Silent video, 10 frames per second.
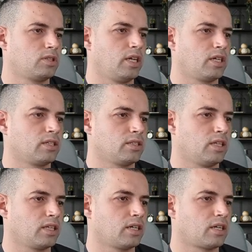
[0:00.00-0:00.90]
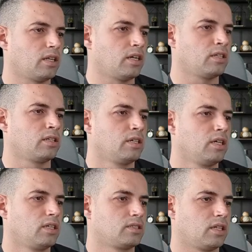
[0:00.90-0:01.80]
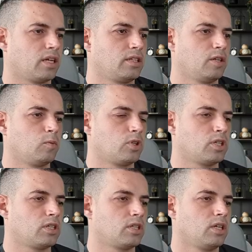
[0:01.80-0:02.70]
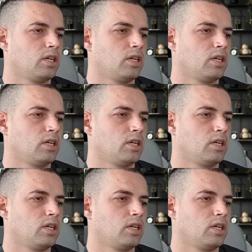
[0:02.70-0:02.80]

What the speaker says: They can select the client, select the award,